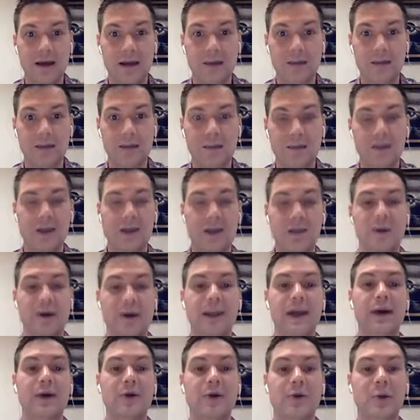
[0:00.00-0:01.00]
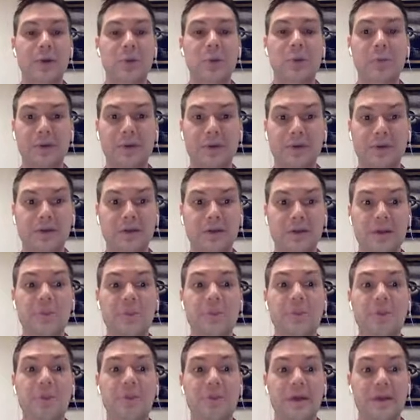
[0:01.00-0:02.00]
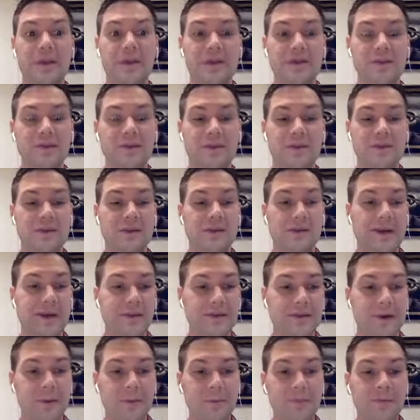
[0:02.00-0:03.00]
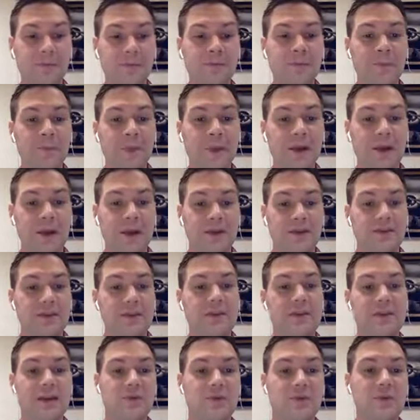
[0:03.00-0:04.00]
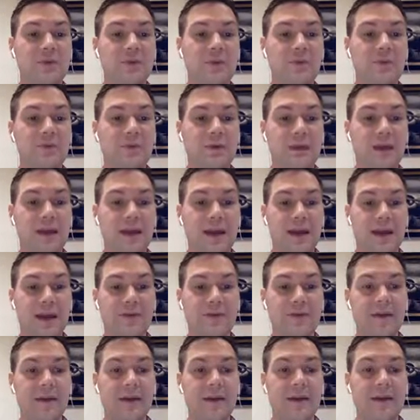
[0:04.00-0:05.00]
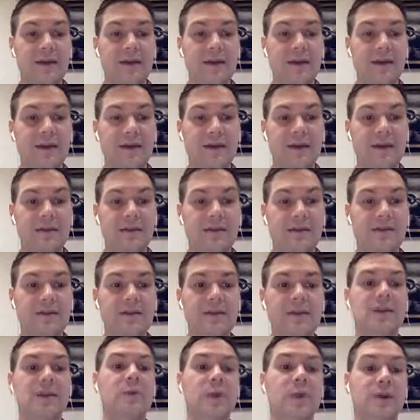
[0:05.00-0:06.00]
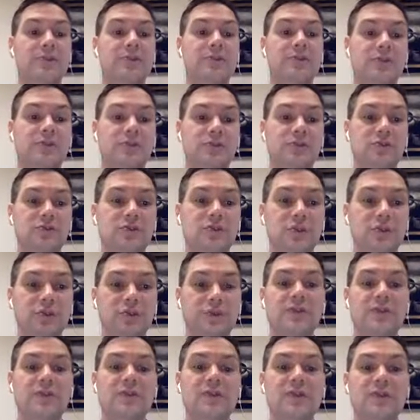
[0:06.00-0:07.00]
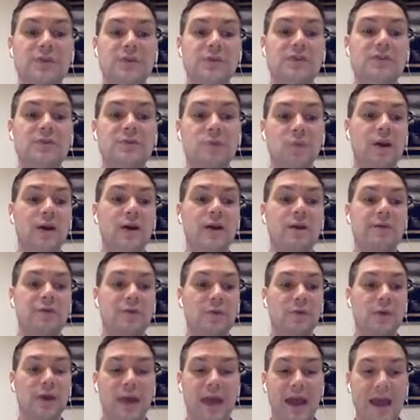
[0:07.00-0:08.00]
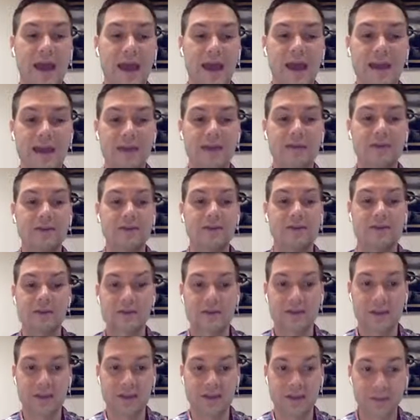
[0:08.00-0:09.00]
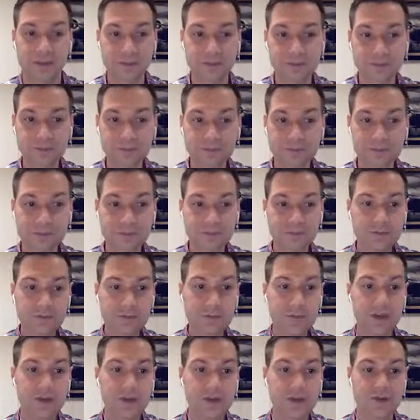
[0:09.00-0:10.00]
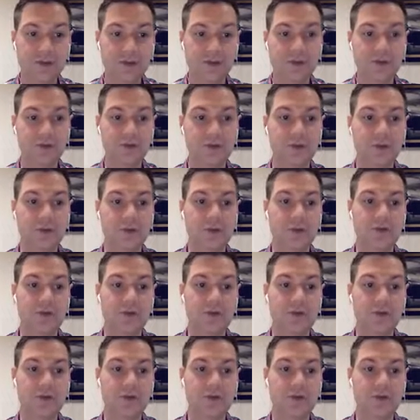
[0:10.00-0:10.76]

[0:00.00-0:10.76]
depending upon how you implement them. So it's a lot of fun. All right, so the next one that we're going to have is the question tool. And so this is where if you want to add in some assessment. So it's this question